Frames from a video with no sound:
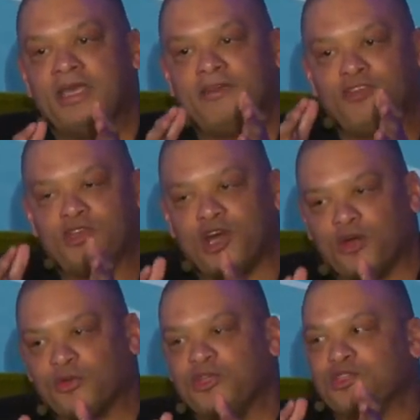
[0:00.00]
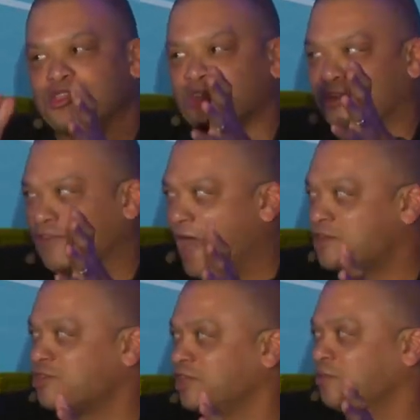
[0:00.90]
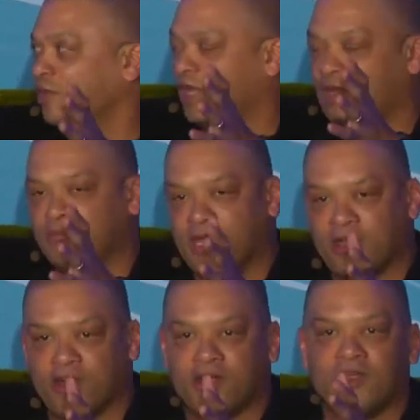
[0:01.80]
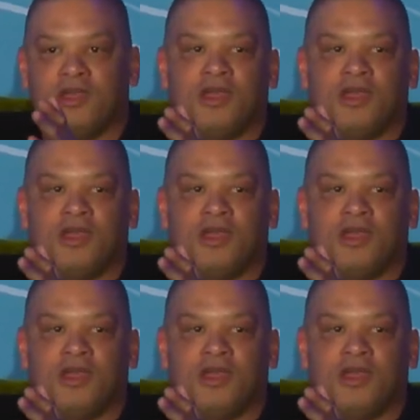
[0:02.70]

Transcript: If you don't, you just sort of naturally, we're getting bigger.